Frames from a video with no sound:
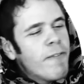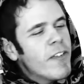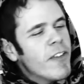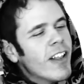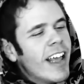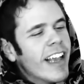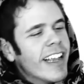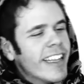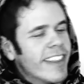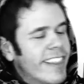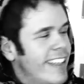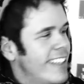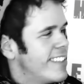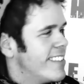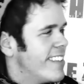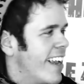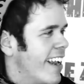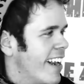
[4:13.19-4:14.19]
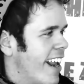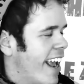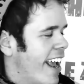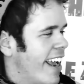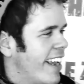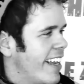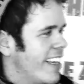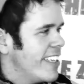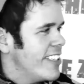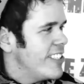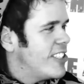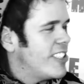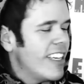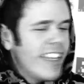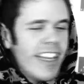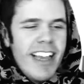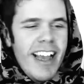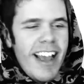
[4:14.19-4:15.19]
know, I feel like this day and
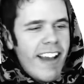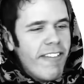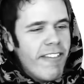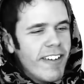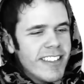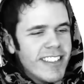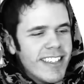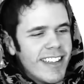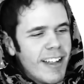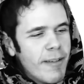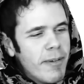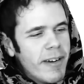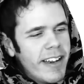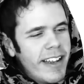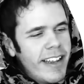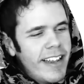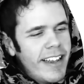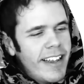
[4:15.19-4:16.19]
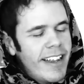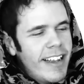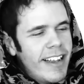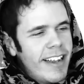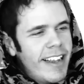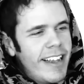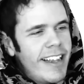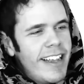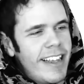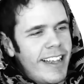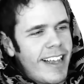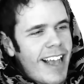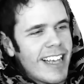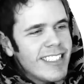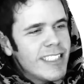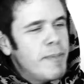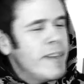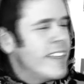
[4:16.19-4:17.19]
age, every celebrity
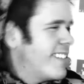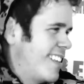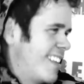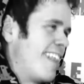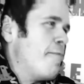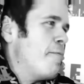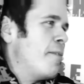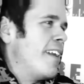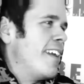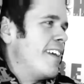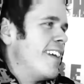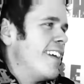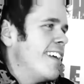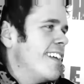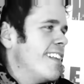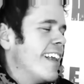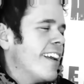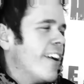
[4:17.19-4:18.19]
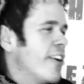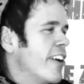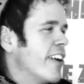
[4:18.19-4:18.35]
has to be a celebrity. Like, are